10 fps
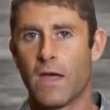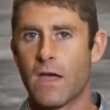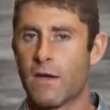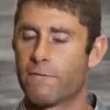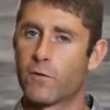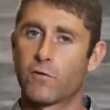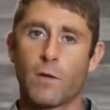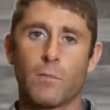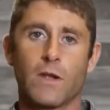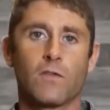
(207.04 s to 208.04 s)
if for
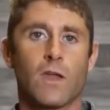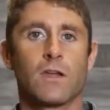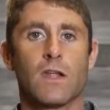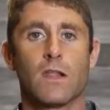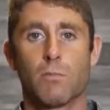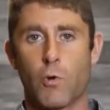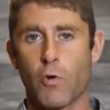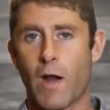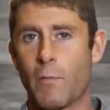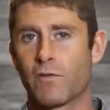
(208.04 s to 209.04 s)
some reason the
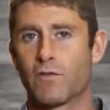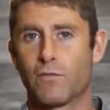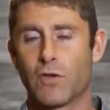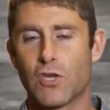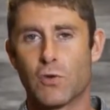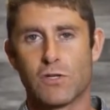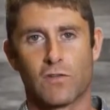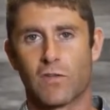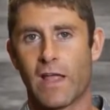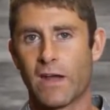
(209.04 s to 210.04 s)
program wasn't for you,
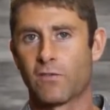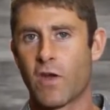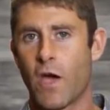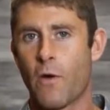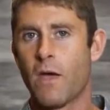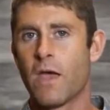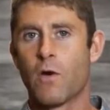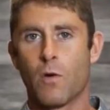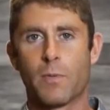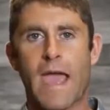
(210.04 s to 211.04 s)
just let us know.
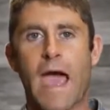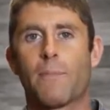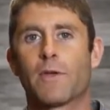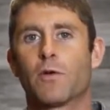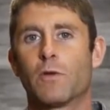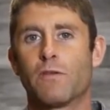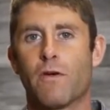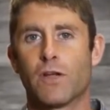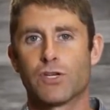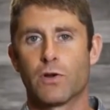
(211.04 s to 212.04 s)
We'll be happy to
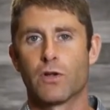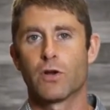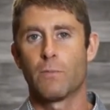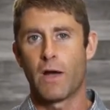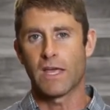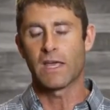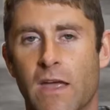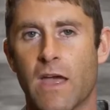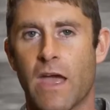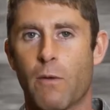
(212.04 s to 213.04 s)
refund your, your money.
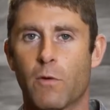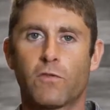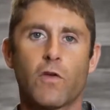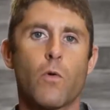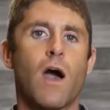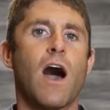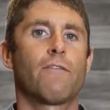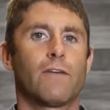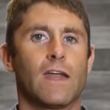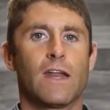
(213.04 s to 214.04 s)
And we're so
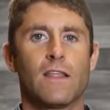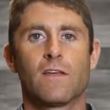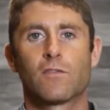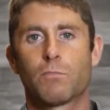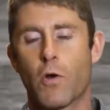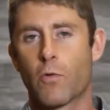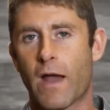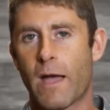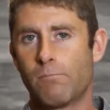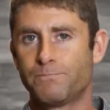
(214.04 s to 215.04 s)
confident in this
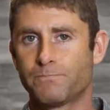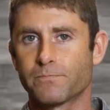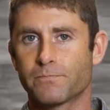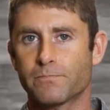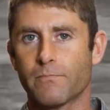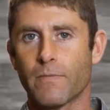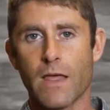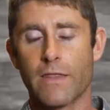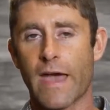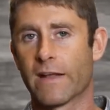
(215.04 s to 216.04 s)
program
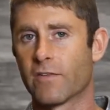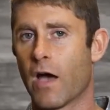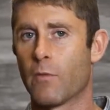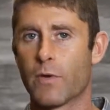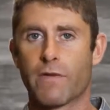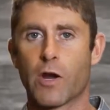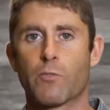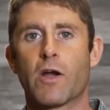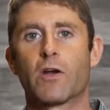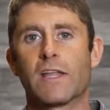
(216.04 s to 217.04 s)
that uh, we very
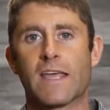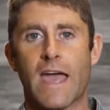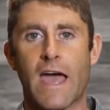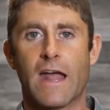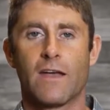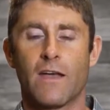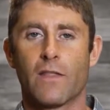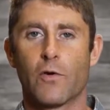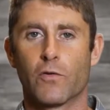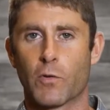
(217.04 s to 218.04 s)
rarely get
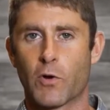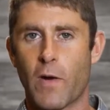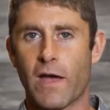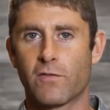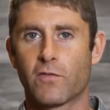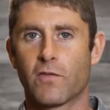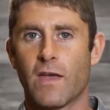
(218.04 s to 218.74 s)
those requests.